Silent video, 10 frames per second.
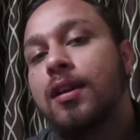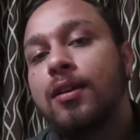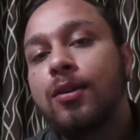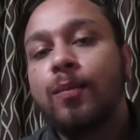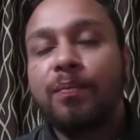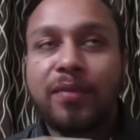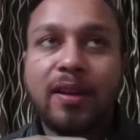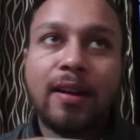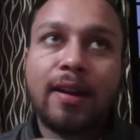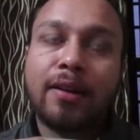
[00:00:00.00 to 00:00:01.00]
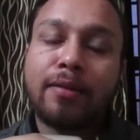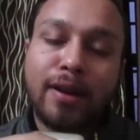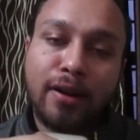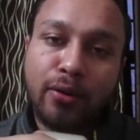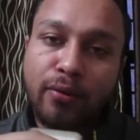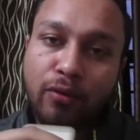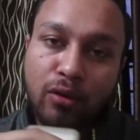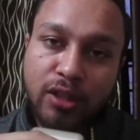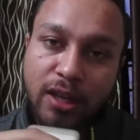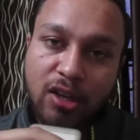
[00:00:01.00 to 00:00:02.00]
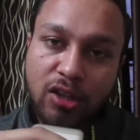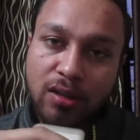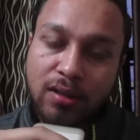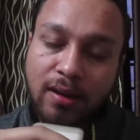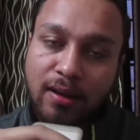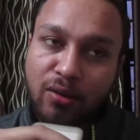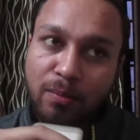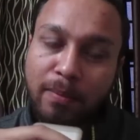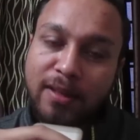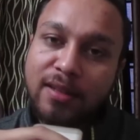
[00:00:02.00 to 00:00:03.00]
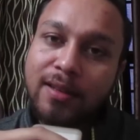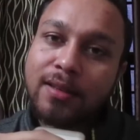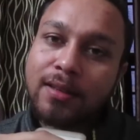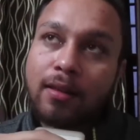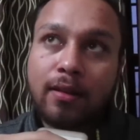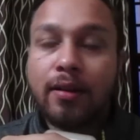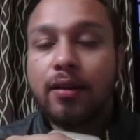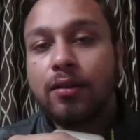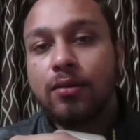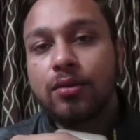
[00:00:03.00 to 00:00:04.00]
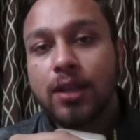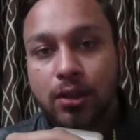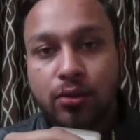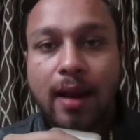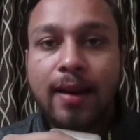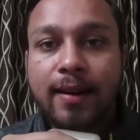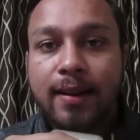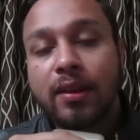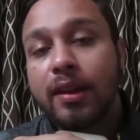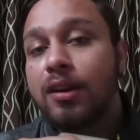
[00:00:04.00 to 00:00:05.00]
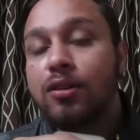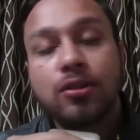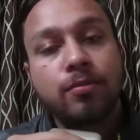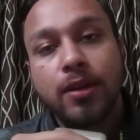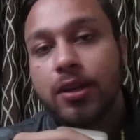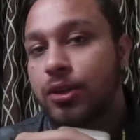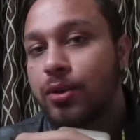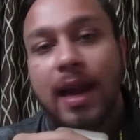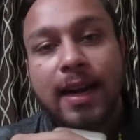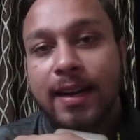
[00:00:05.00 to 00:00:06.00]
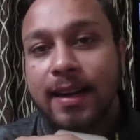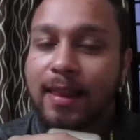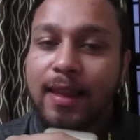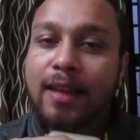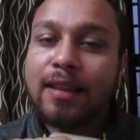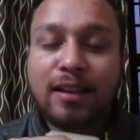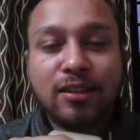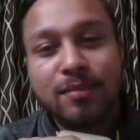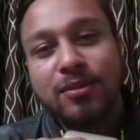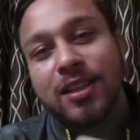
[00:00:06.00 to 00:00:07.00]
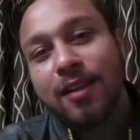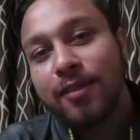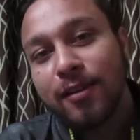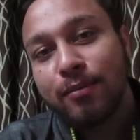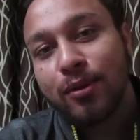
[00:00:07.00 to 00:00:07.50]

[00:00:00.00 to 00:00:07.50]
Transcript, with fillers: tell you they're like divided into four sections they're into business, they're into sexuality, they're into spirituality and then there are some self-help